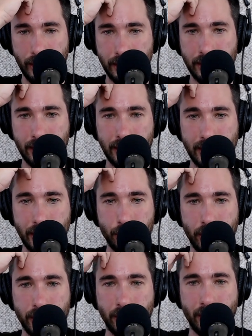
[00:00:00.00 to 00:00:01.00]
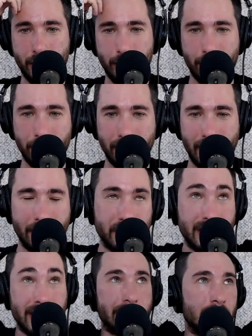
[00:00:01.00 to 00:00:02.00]
what it's this is what it's all about. I
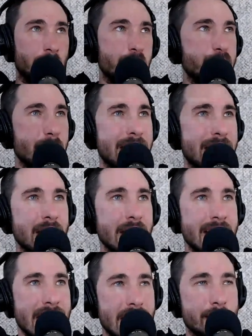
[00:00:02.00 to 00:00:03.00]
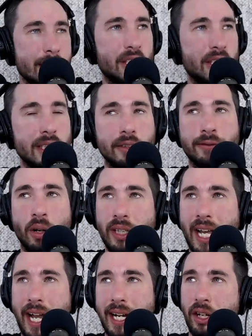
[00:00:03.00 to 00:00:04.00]
was seeing these big images of
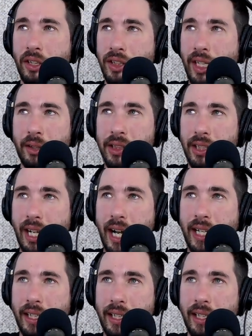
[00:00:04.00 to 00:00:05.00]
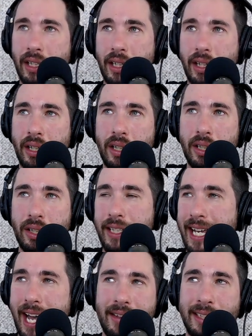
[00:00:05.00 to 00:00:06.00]
volcanoes, and I was like,
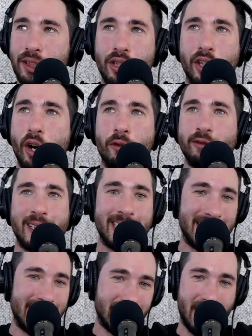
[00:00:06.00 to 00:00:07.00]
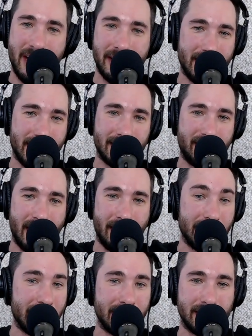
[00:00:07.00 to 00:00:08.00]
yeah, there's no feeling like this
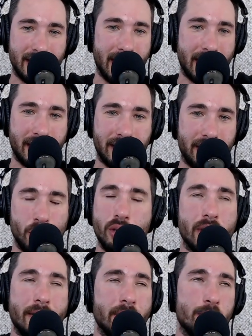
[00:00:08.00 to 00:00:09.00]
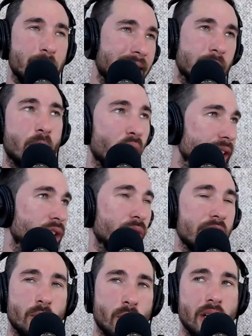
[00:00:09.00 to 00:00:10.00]
that the internet. You could have the biggest
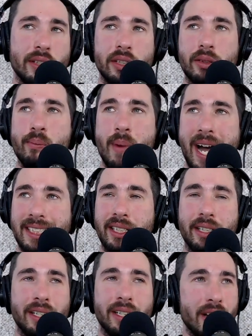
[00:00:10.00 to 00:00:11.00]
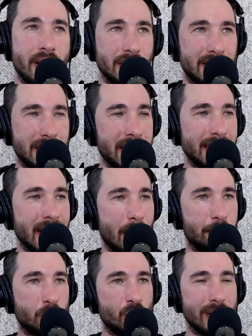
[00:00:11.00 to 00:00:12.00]
monitor in the world, it doesn't matter. Mm-hmm. Seeing
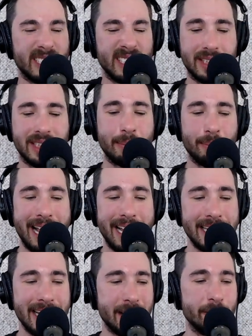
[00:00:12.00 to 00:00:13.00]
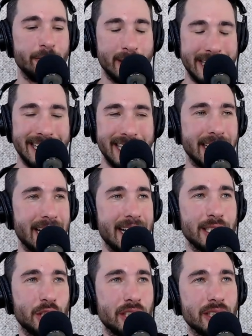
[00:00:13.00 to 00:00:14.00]
that print, smelling it, feeling
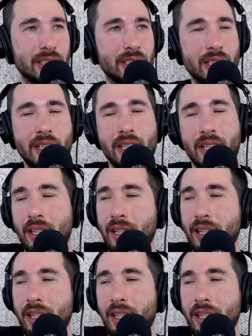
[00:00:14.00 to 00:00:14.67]
it, it's just,